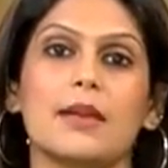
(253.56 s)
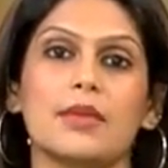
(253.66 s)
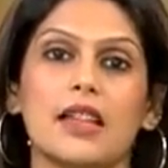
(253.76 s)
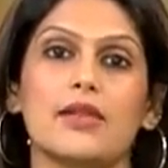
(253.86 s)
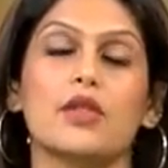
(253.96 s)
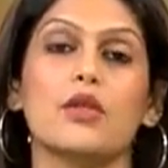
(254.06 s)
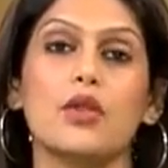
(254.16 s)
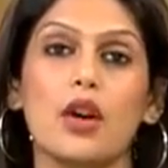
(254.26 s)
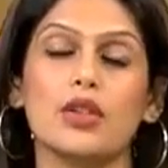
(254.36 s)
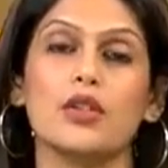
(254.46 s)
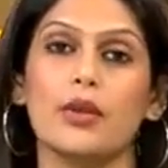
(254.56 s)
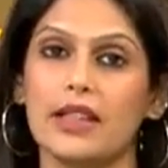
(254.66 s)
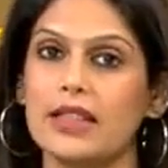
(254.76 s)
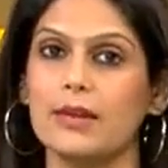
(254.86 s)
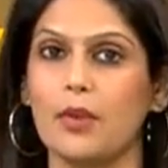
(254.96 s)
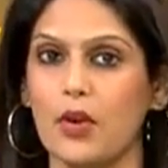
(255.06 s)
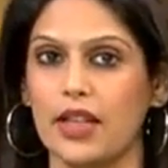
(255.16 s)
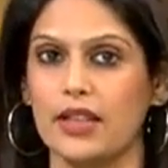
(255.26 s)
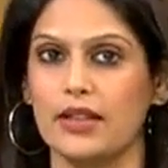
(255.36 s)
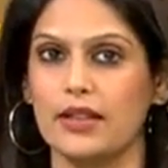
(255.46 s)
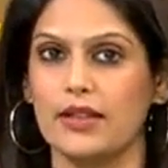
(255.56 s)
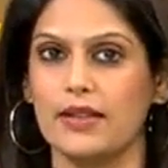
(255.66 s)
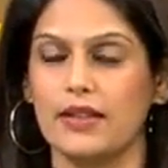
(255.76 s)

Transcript: themselves do not know at this point.